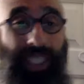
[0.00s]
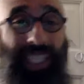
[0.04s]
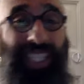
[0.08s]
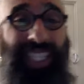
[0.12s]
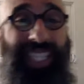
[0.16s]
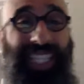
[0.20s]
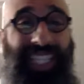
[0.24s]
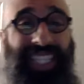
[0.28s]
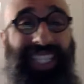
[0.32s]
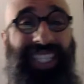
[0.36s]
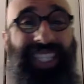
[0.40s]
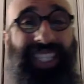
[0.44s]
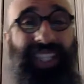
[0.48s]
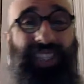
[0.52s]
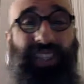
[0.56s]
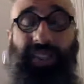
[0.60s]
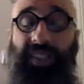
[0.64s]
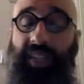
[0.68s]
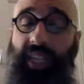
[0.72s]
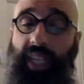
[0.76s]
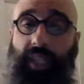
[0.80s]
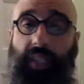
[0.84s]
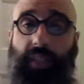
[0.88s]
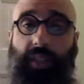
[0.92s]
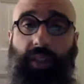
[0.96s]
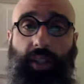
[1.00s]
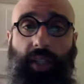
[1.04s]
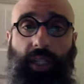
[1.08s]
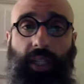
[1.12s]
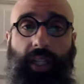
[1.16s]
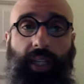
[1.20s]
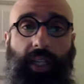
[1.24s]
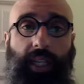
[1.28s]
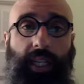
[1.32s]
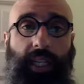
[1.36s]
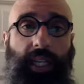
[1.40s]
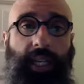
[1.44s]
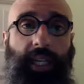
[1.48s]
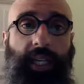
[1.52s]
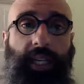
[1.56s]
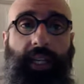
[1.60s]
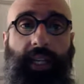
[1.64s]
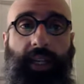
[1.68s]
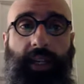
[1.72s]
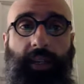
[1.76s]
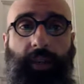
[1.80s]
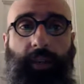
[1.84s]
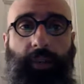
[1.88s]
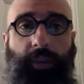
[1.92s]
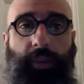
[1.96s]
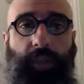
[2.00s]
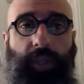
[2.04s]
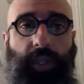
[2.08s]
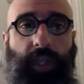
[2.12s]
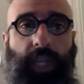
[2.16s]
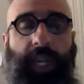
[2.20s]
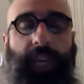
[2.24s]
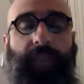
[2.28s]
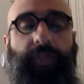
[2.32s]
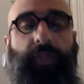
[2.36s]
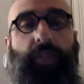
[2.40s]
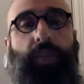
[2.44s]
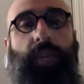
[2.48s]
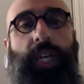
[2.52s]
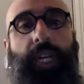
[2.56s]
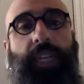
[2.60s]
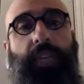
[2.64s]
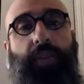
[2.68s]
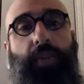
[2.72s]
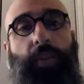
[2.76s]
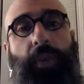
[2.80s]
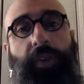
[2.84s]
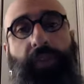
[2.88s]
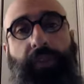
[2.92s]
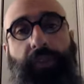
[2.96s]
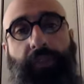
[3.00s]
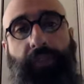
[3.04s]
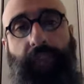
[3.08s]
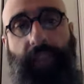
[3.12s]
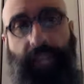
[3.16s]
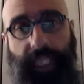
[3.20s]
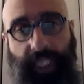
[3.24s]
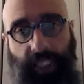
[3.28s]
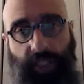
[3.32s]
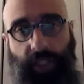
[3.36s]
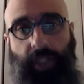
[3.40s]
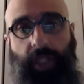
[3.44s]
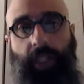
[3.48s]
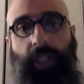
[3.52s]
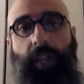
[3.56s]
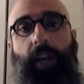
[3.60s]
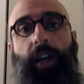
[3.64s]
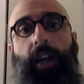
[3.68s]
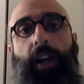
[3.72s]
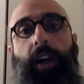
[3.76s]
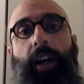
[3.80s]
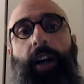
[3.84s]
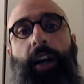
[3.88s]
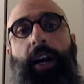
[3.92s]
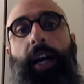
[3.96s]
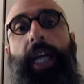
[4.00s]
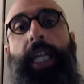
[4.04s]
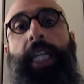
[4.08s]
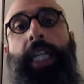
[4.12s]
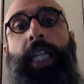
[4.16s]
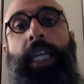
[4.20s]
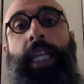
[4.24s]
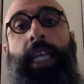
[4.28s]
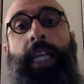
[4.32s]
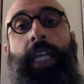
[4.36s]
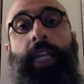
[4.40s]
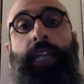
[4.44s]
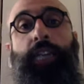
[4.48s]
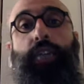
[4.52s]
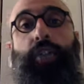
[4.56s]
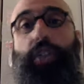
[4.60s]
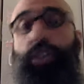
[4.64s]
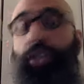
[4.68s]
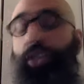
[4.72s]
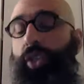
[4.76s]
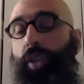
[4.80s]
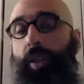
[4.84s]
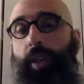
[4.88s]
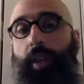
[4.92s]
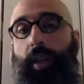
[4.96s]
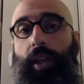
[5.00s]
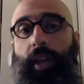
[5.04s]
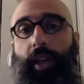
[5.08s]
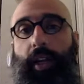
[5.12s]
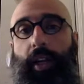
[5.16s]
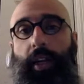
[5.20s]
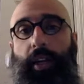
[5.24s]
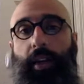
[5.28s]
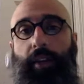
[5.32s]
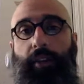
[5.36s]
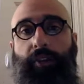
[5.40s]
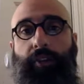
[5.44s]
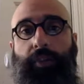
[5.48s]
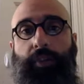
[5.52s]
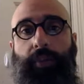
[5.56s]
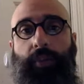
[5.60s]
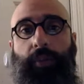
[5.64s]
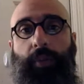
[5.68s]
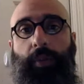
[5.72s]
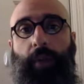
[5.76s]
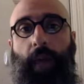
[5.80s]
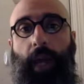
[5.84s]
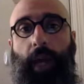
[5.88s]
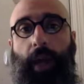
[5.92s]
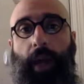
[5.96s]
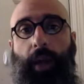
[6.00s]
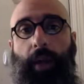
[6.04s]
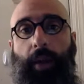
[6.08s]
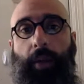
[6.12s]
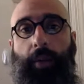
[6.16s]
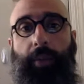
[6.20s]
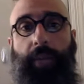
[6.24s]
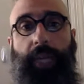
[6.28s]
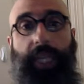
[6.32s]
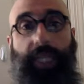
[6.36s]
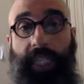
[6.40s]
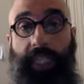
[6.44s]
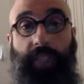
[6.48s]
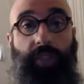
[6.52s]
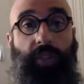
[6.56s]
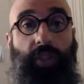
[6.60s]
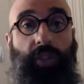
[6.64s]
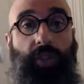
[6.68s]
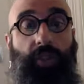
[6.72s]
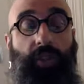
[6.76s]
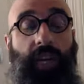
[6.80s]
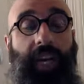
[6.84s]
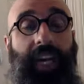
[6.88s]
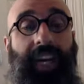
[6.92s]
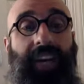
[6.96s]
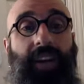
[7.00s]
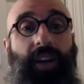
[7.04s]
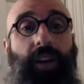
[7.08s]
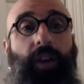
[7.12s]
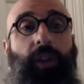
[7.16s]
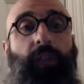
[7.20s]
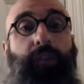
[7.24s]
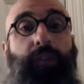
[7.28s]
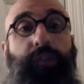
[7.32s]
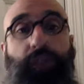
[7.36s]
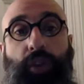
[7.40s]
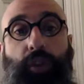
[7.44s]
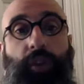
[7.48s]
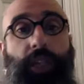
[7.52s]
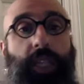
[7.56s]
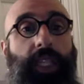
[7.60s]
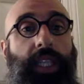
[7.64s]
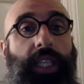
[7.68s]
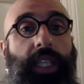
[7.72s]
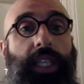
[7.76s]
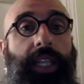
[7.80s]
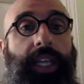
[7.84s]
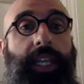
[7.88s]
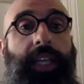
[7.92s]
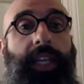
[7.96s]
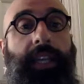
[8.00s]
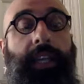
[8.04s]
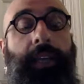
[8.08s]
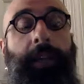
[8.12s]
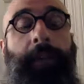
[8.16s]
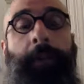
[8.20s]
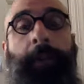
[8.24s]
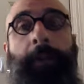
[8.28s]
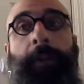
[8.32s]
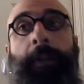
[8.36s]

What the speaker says: that I sent you, that you have to write a reflection on. Just pay attention to how fluently,